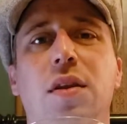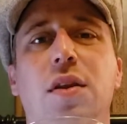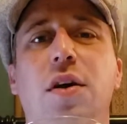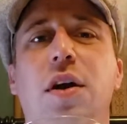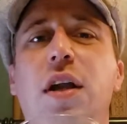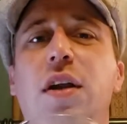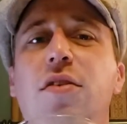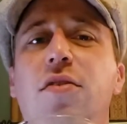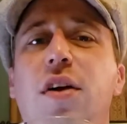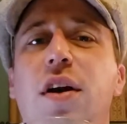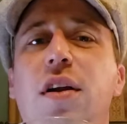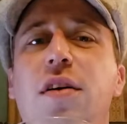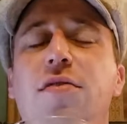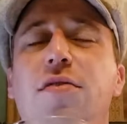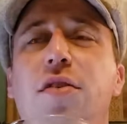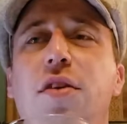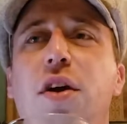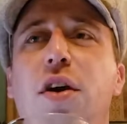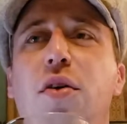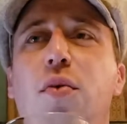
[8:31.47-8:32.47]
getting ready
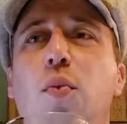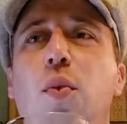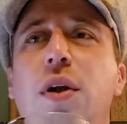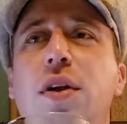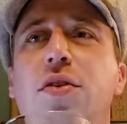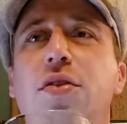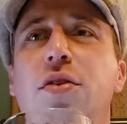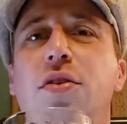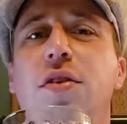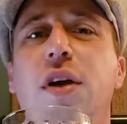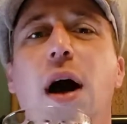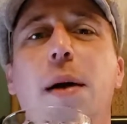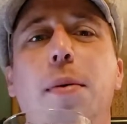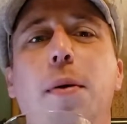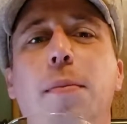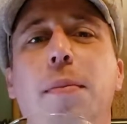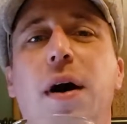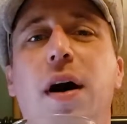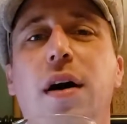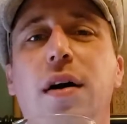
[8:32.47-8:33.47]
for their winter
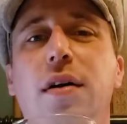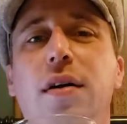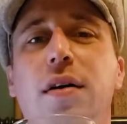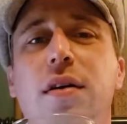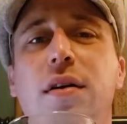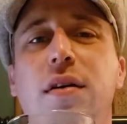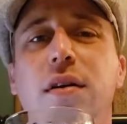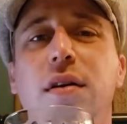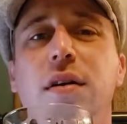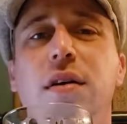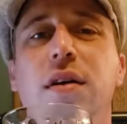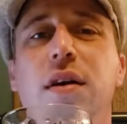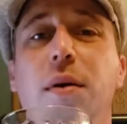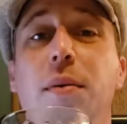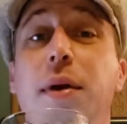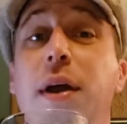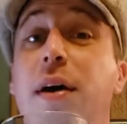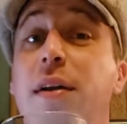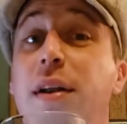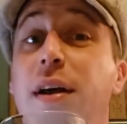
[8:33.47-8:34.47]
Doppelbock
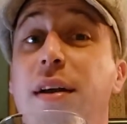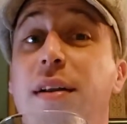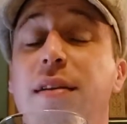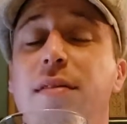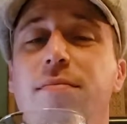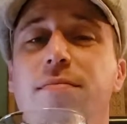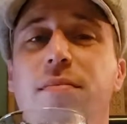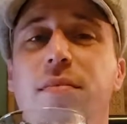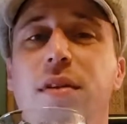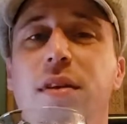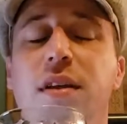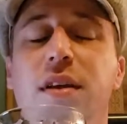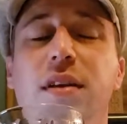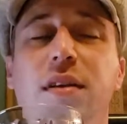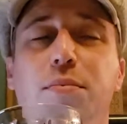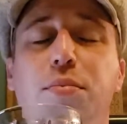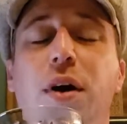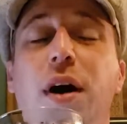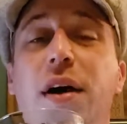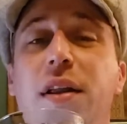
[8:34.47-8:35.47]
coming out like
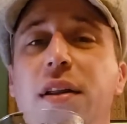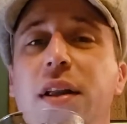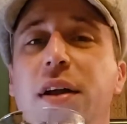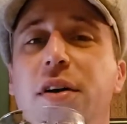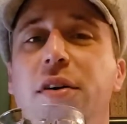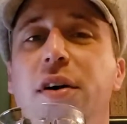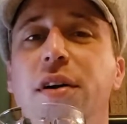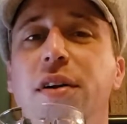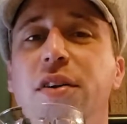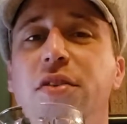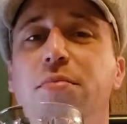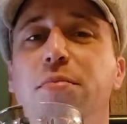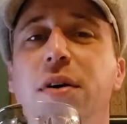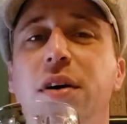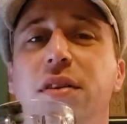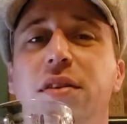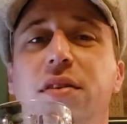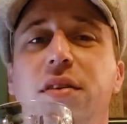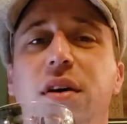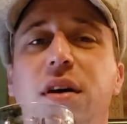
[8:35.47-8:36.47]
probably later on this
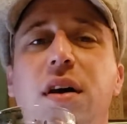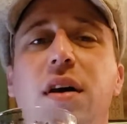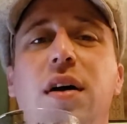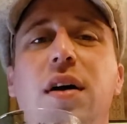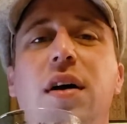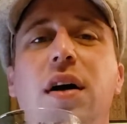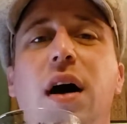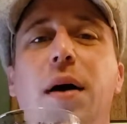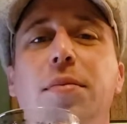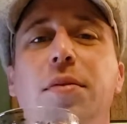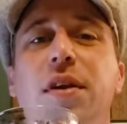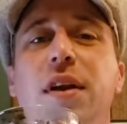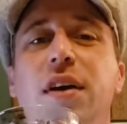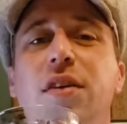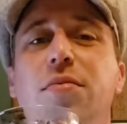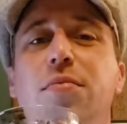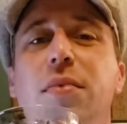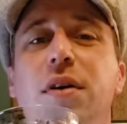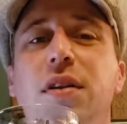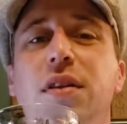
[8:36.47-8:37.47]
month, up to
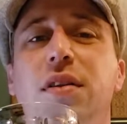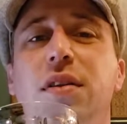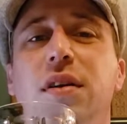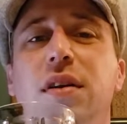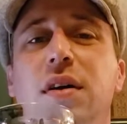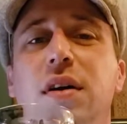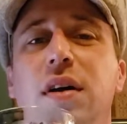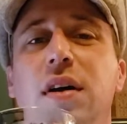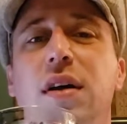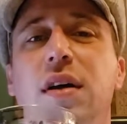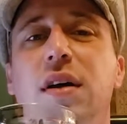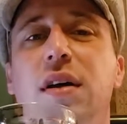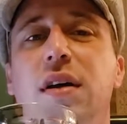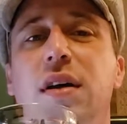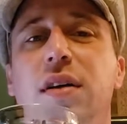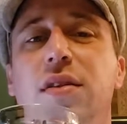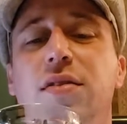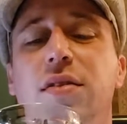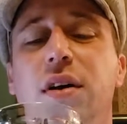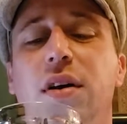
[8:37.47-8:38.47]
next month.
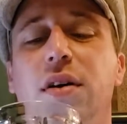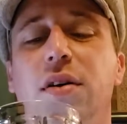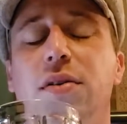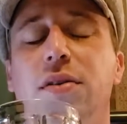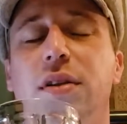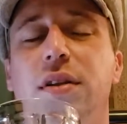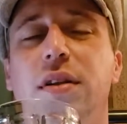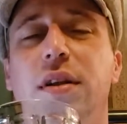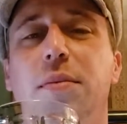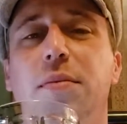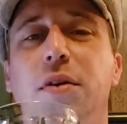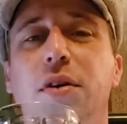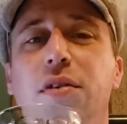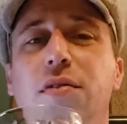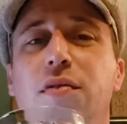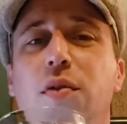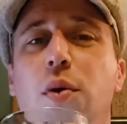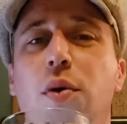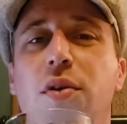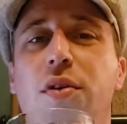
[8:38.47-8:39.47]
So I'm
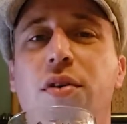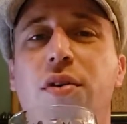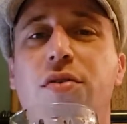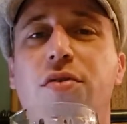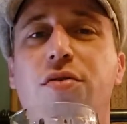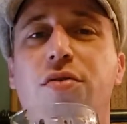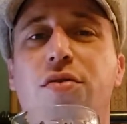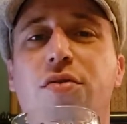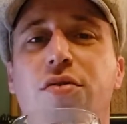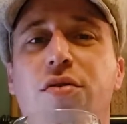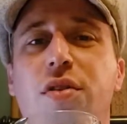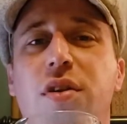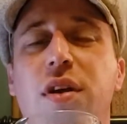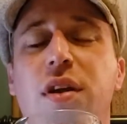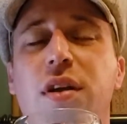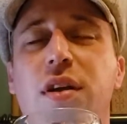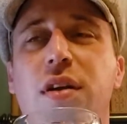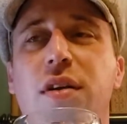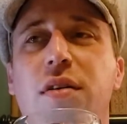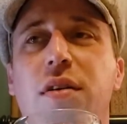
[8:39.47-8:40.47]
looking forward to
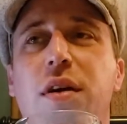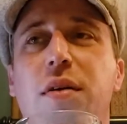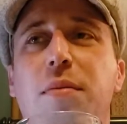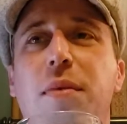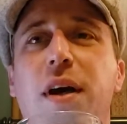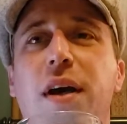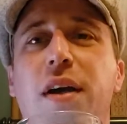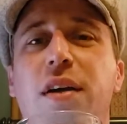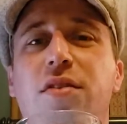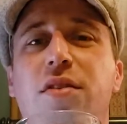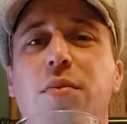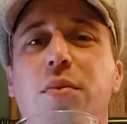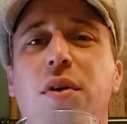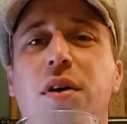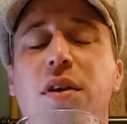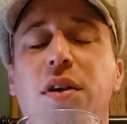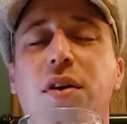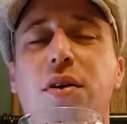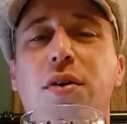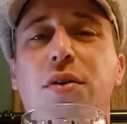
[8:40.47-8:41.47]
getting my hands on one
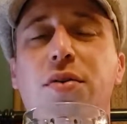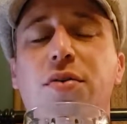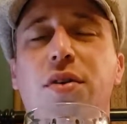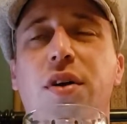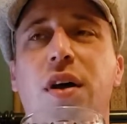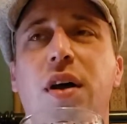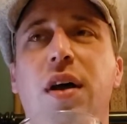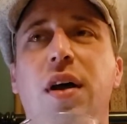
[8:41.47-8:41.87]
of those.